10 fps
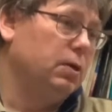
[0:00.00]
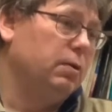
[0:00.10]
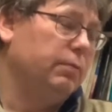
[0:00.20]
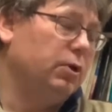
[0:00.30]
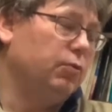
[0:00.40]

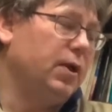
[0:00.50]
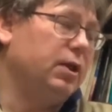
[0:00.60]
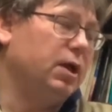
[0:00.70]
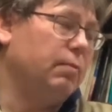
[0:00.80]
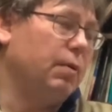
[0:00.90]
Because we had
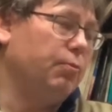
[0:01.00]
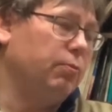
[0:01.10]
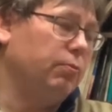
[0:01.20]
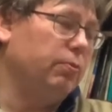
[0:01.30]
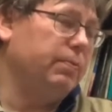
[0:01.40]
to come up,
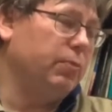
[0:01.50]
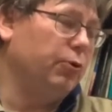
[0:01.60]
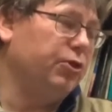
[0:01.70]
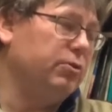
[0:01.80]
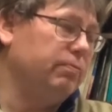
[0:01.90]

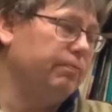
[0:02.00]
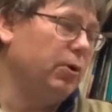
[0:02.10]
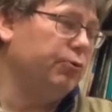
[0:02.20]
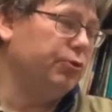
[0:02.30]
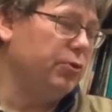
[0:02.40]
both
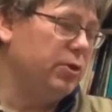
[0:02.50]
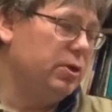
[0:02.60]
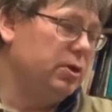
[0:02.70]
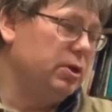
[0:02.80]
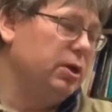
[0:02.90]

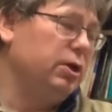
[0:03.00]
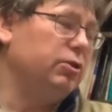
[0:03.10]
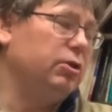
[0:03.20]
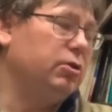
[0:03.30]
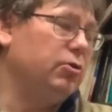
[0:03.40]

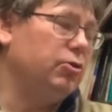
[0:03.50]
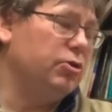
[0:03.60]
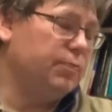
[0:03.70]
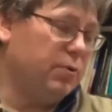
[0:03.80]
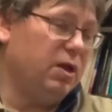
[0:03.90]

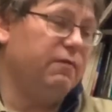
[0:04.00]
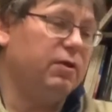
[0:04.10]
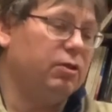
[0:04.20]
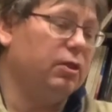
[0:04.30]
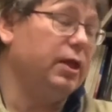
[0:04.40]
institutions
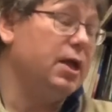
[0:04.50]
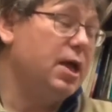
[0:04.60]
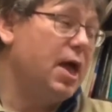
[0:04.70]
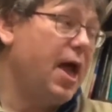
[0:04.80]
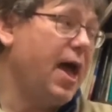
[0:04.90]
previously
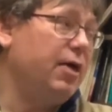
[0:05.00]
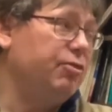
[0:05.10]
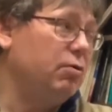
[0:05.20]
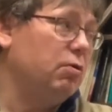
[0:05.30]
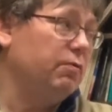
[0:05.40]
had
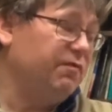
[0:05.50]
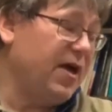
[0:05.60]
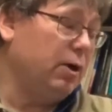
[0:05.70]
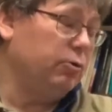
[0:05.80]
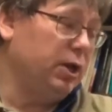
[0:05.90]
their own
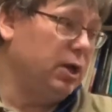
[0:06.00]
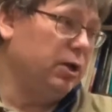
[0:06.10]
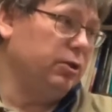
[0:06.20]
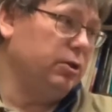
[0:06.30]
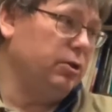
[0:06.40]
faculty
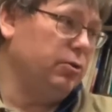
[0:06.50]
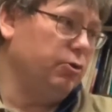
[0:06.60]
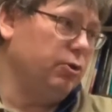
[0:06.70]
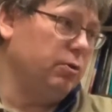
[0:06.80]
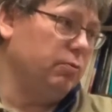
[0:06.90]

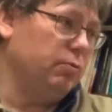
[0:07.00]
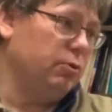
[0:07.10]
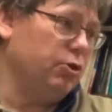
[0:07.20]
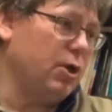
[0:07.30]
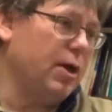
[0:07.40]
constitution,
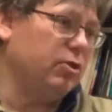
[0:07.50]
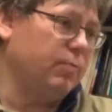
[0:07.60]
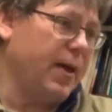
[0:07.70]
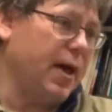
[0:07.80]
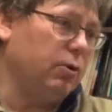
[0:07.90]
which talks
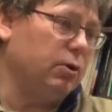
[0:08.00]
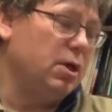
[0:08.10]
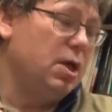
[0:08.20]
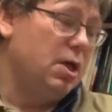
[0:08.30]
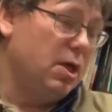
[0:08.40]
about
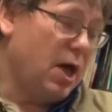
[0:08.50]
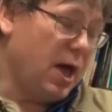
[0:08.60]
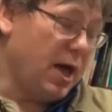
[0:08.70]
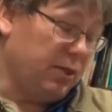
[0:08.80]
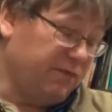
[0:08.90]

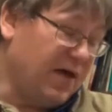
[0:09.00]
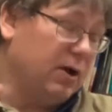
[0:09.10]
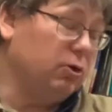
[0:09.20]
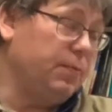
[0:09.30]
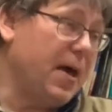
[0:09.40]
the
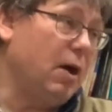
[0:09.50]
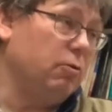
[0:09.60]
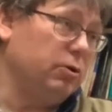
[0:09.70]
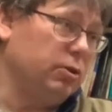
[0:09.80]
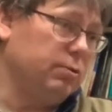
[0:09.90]
faculty
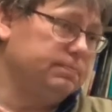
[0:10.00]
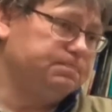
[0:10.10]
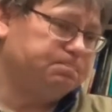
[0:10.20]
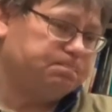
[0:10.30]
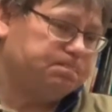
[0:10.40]
powers,
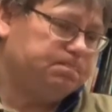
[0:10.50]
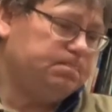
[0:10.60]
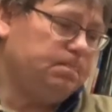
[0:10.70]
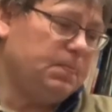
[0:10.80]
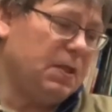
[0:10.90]

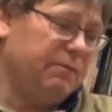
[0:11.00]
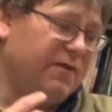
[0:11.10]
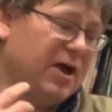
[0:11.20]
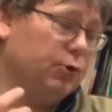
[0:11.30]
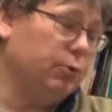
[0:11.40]

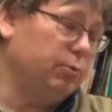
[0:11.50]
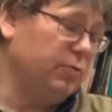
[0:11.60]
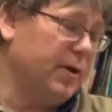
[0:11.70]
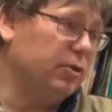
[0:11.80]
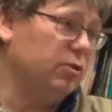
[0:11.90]
faculty
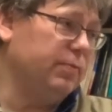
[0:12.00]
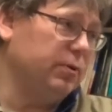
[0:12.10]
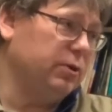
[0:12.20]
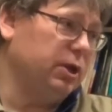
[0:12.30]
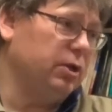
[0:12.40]

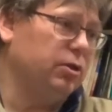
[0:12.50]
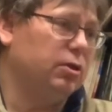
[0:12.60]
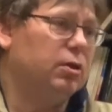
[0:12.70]
responsibilities,